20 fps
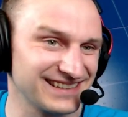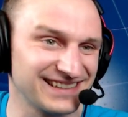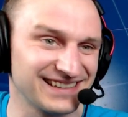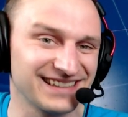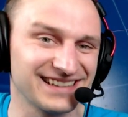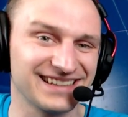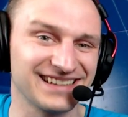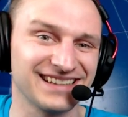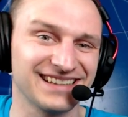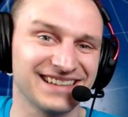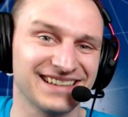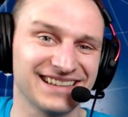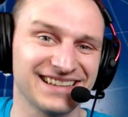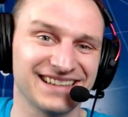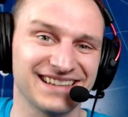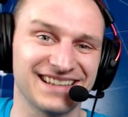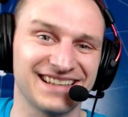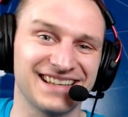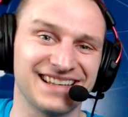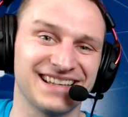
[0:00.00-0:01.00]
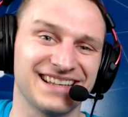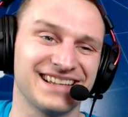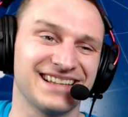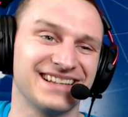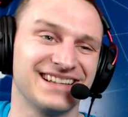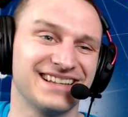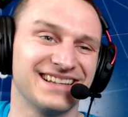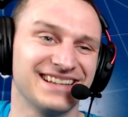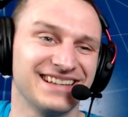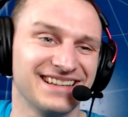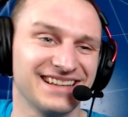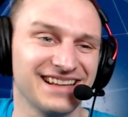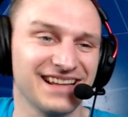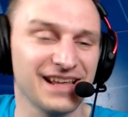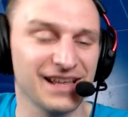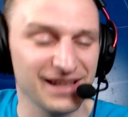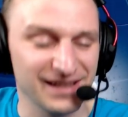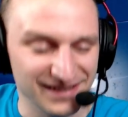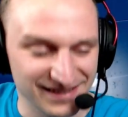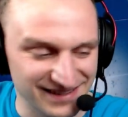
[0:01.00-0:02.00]

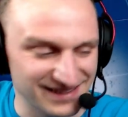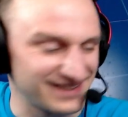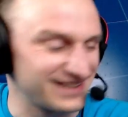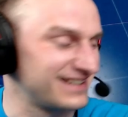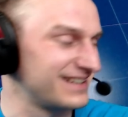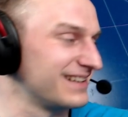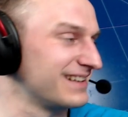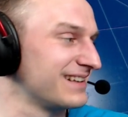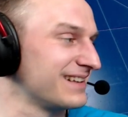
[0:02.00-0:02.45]
(not speaking)